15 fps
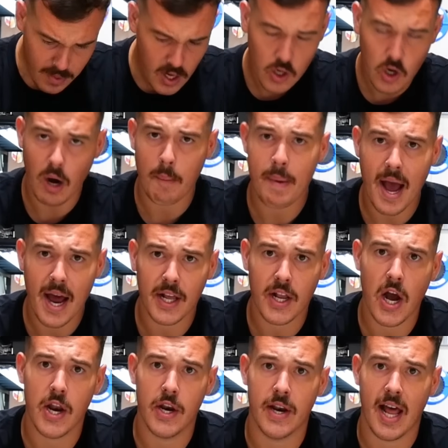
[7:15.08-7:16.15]
got a powder
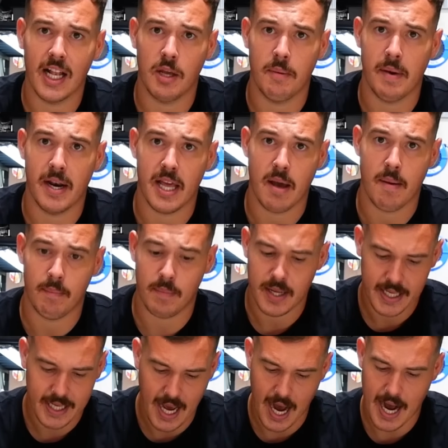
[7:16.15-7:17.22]
coated aluminium
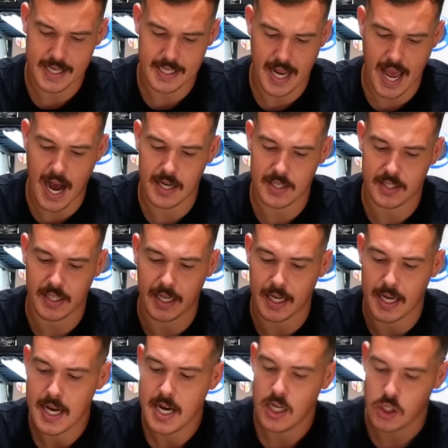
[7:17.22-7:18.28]
cast housing,